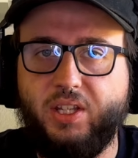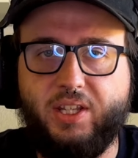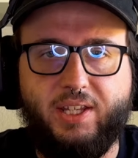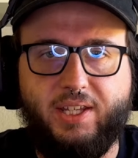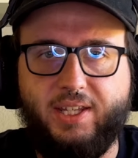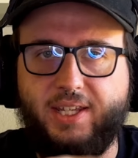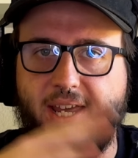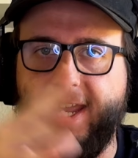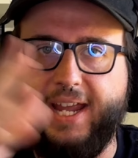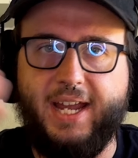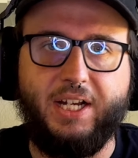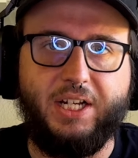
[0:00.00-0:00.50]

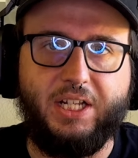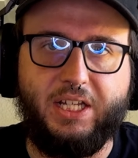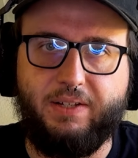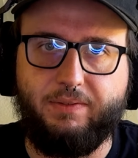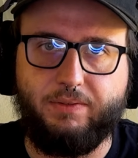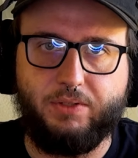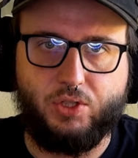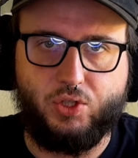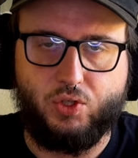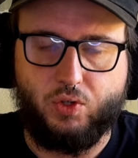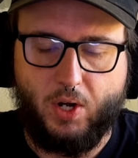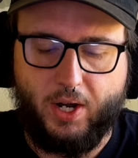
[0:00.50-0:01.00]
can't
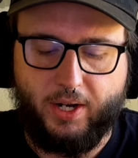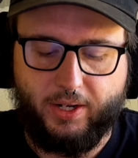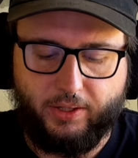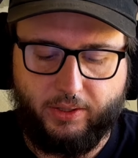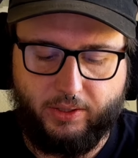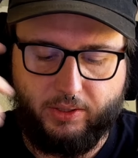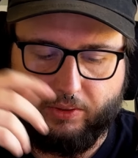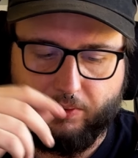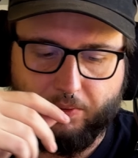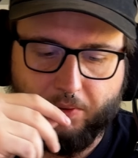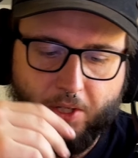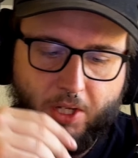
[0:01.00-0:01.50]
even try to
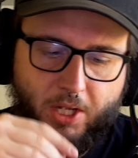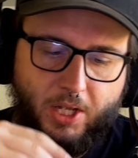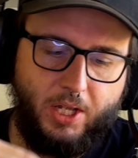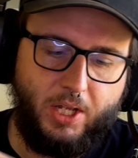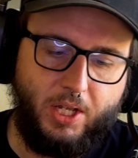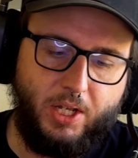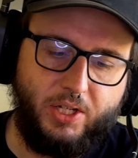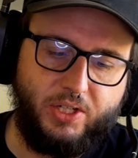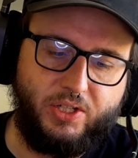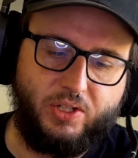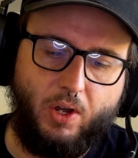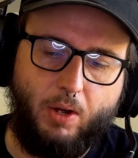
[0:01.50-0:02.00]
do.
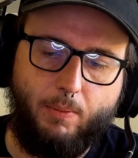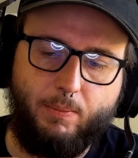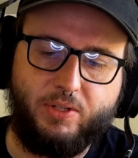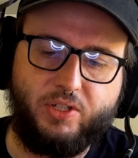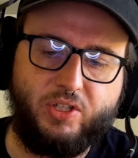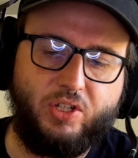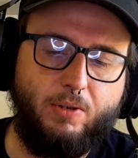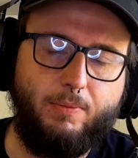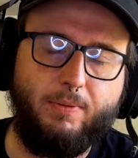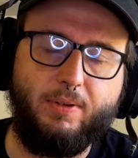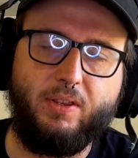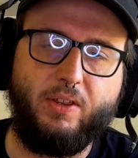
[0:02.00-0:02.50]
So I'm
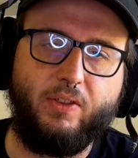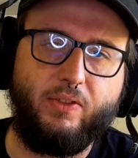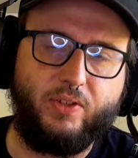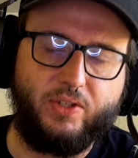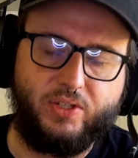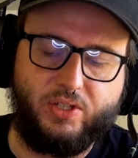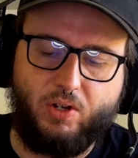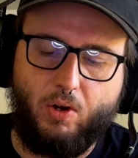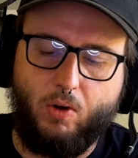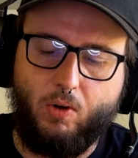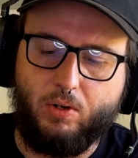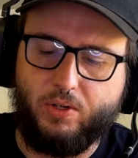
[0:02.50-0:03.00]
assuming that
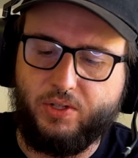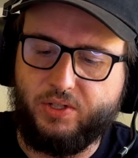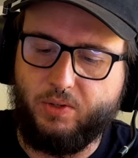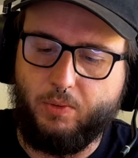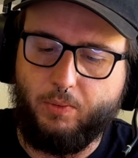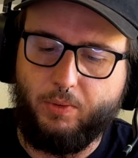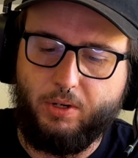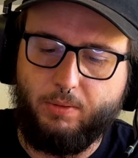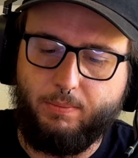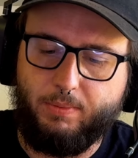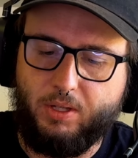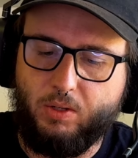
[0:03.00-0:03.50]
this car is
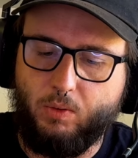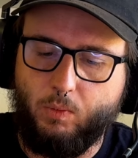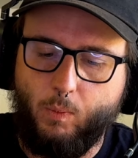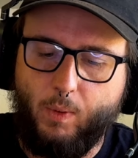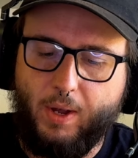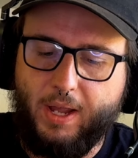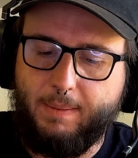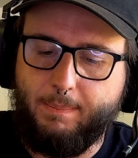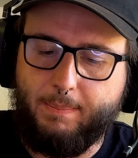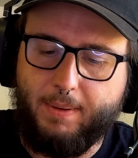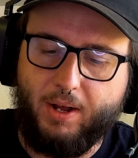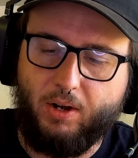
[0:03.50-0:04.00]
going to be
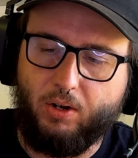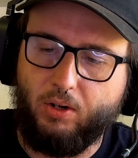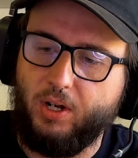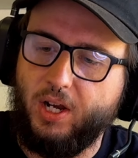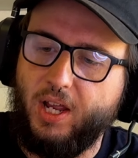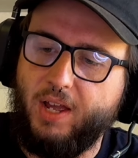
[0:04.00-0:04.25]
way better.